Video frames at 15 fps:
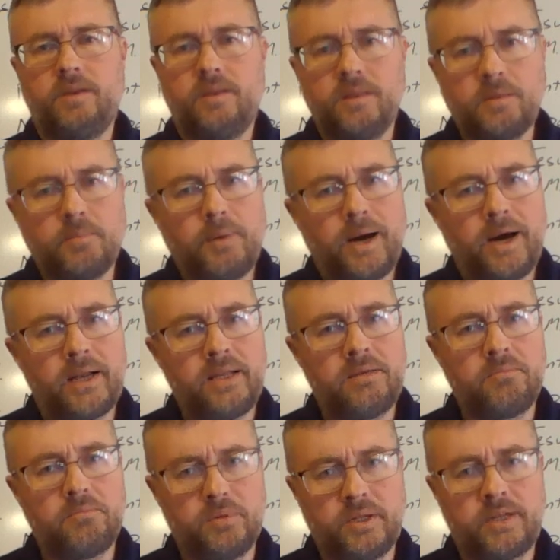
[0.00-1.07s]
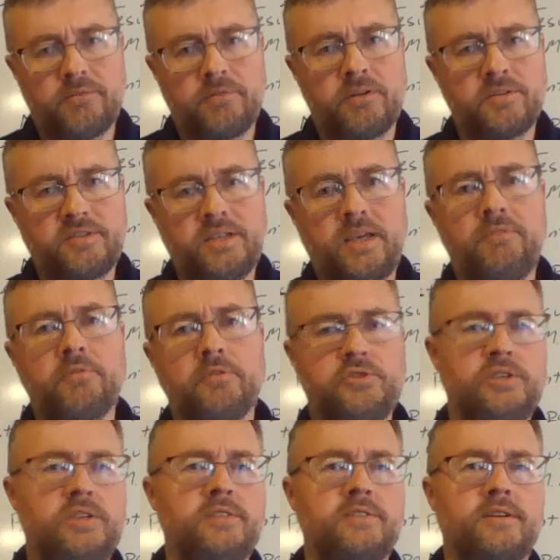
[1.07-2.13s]
in the body and blood of our Savior
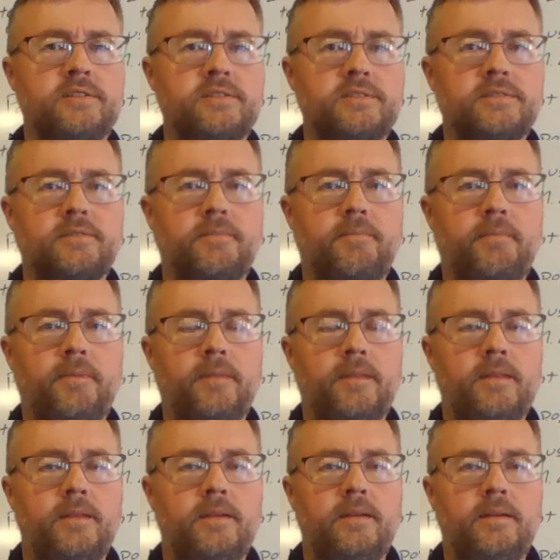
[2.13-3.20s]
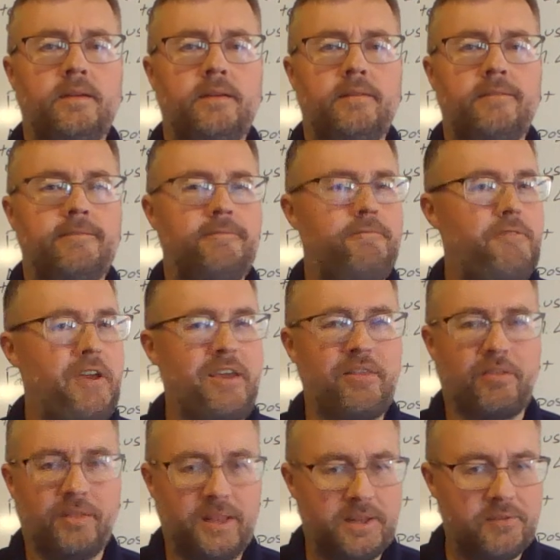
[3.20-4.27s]
Jesus.
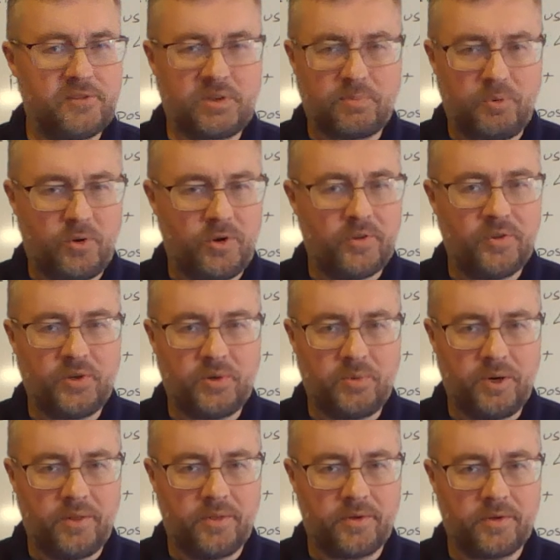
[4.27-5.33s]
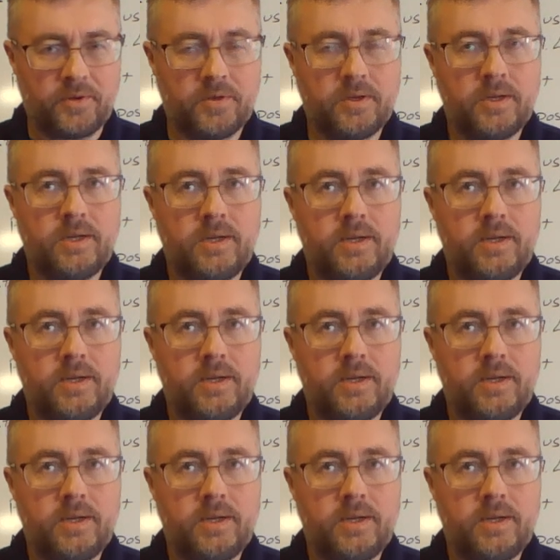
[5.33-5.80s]
Faith lives upon no other.